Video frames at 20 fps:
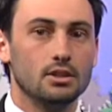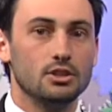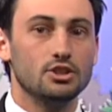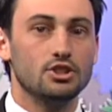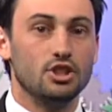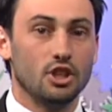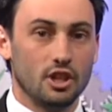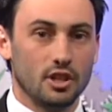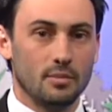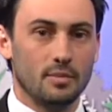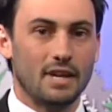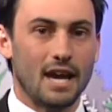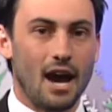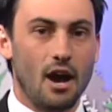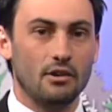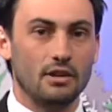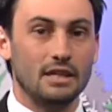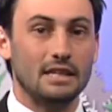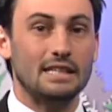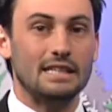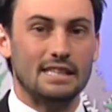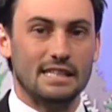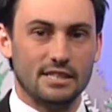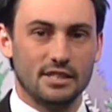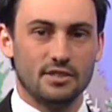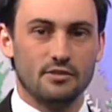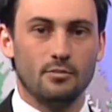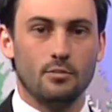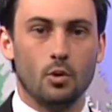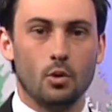Gilliam County,
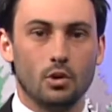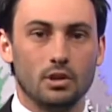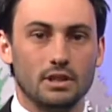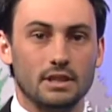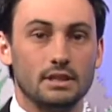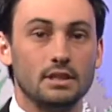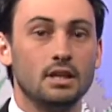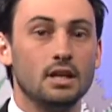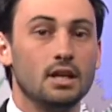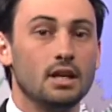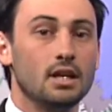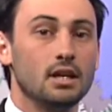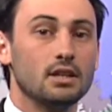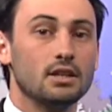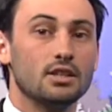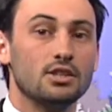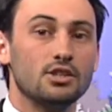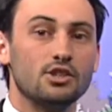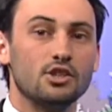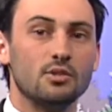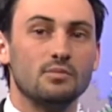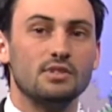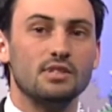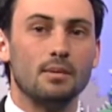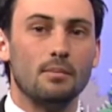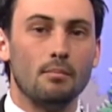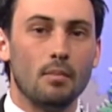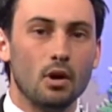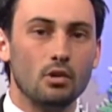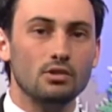east of Portland, consumes the
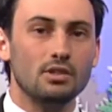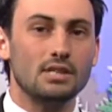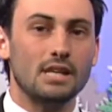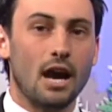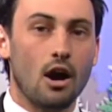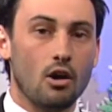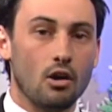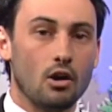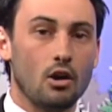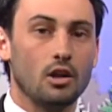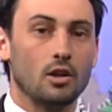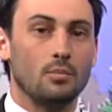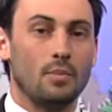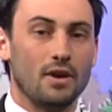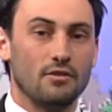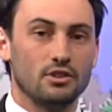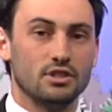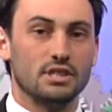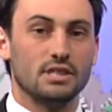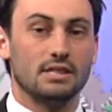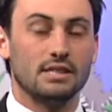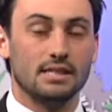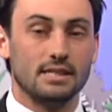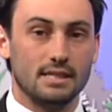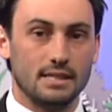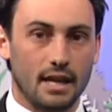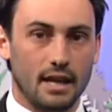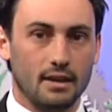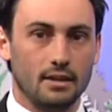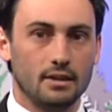most alcoholic beverages in the
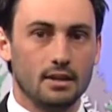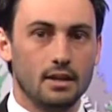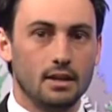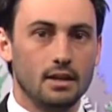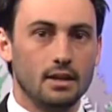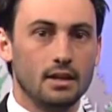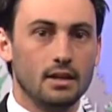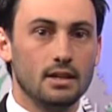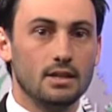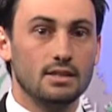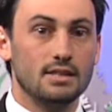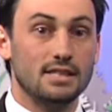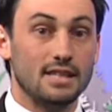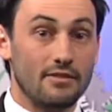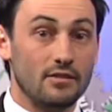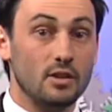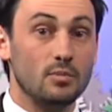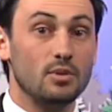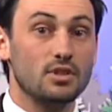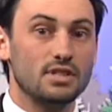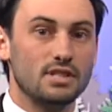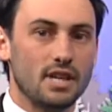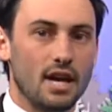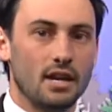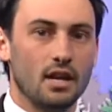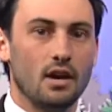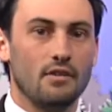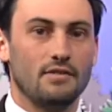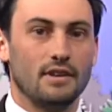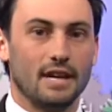state.
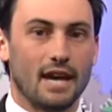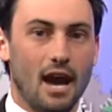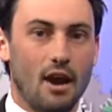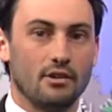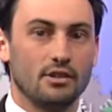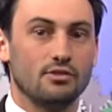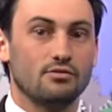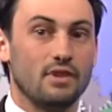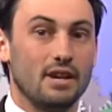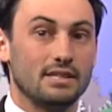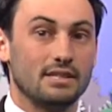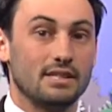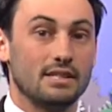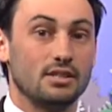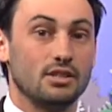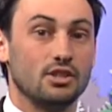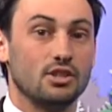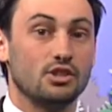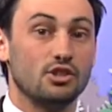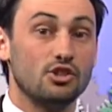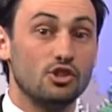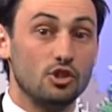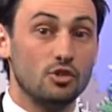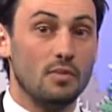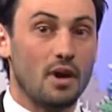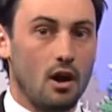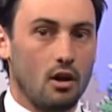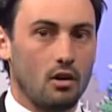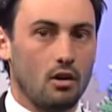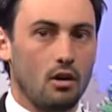70% of the county's residents consume
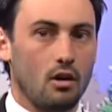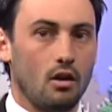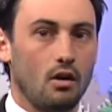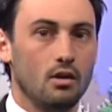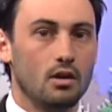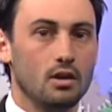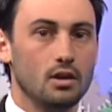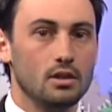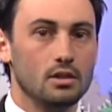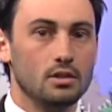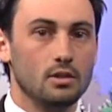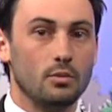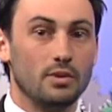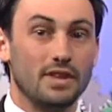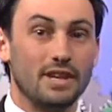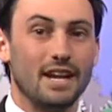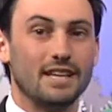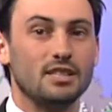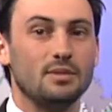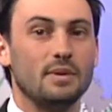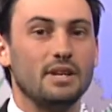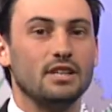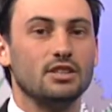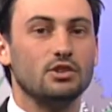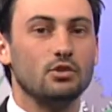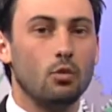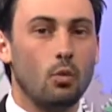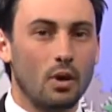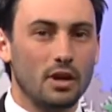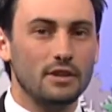alcohol, with an estimated
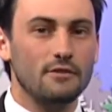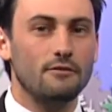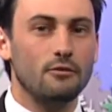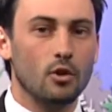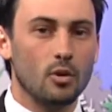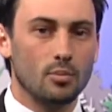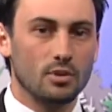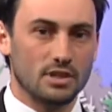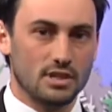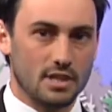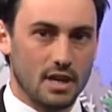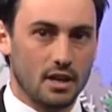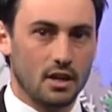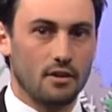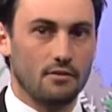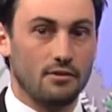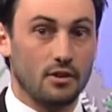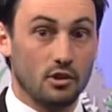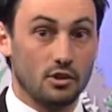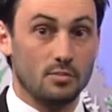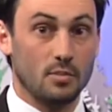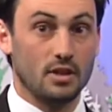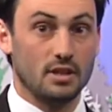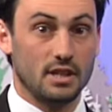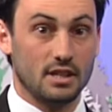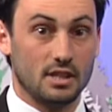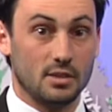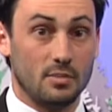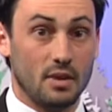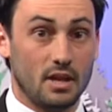24% of those
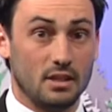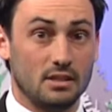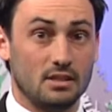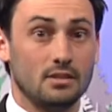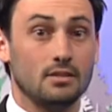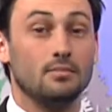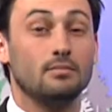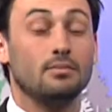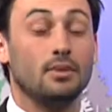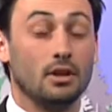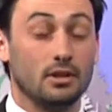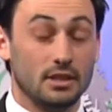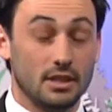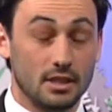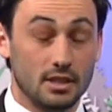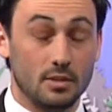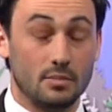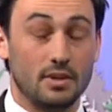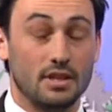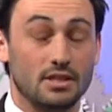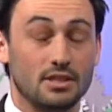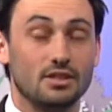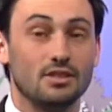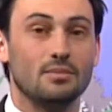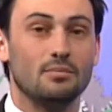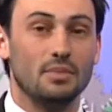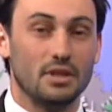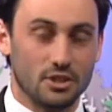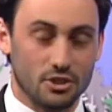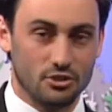participants
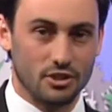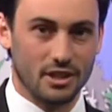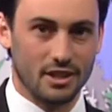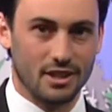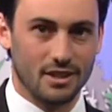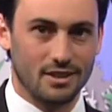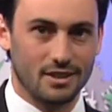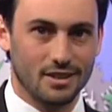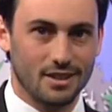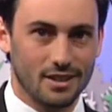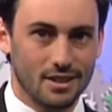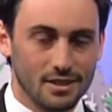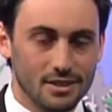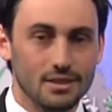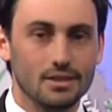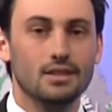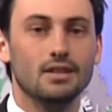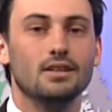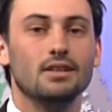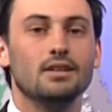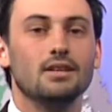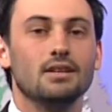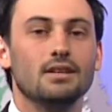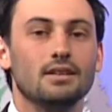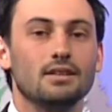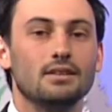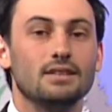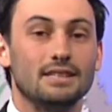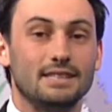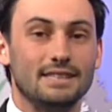binge drinking.
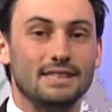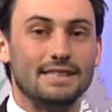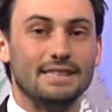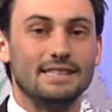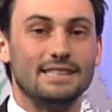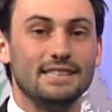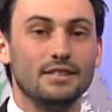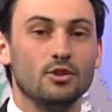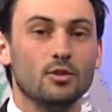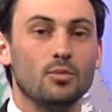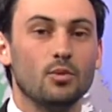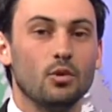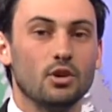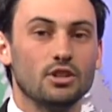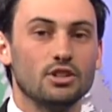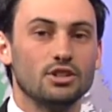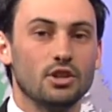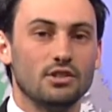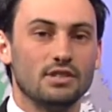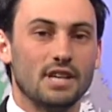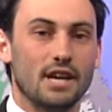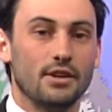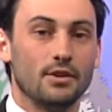The CDC report shows that